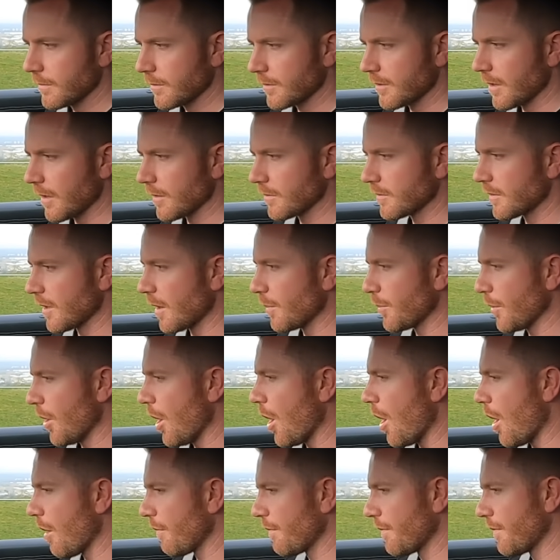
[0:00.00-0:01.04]
start-stop
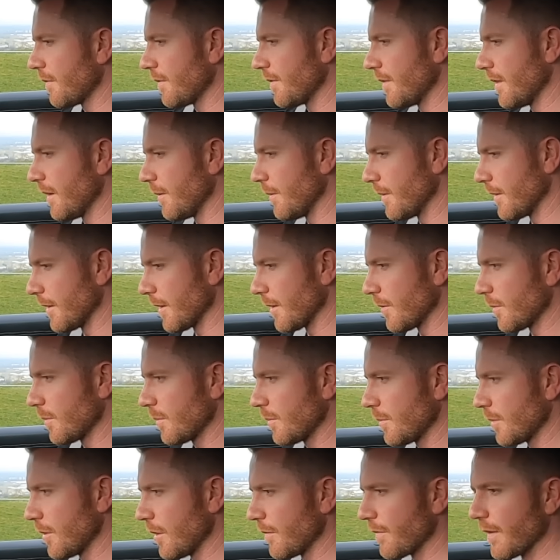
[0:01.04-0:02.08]
off? There we go.
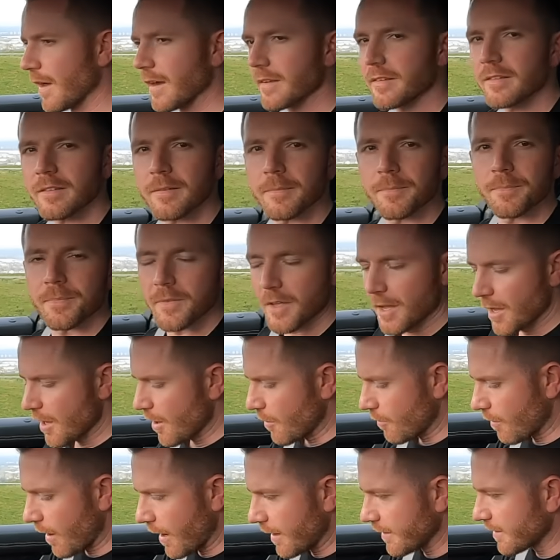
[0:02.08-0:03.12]
Perfect.
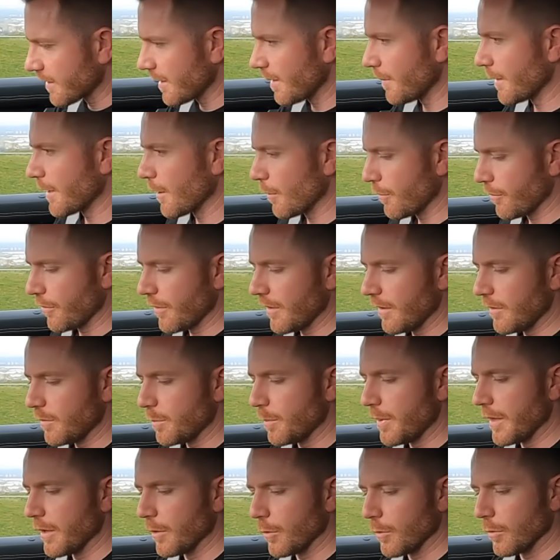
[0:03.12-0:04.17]
Right, let me go through these
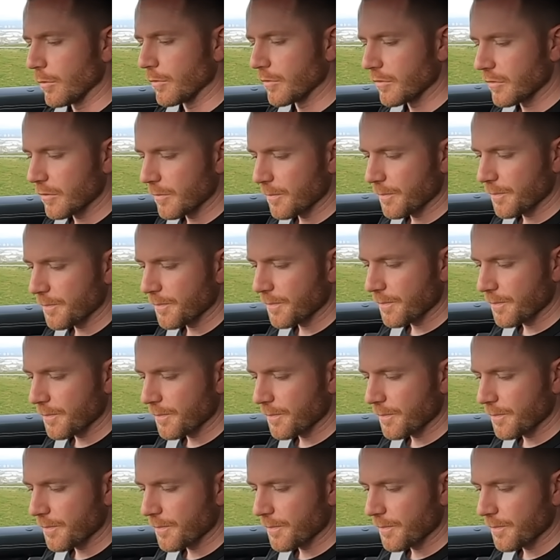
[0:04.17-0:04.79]
bills.